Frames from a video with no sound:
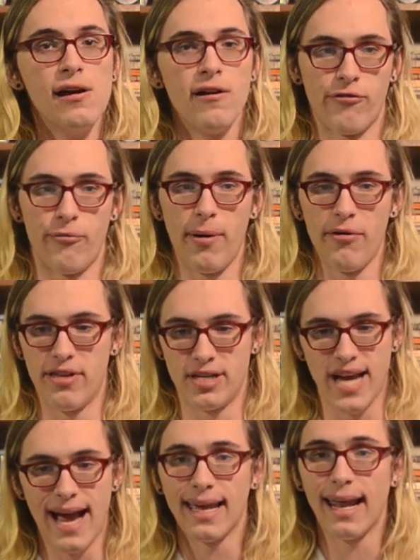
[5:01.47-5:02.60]
for both the
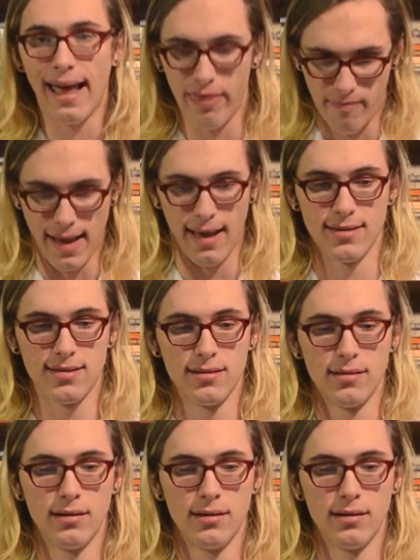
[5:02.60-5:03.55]
jacket and the pants.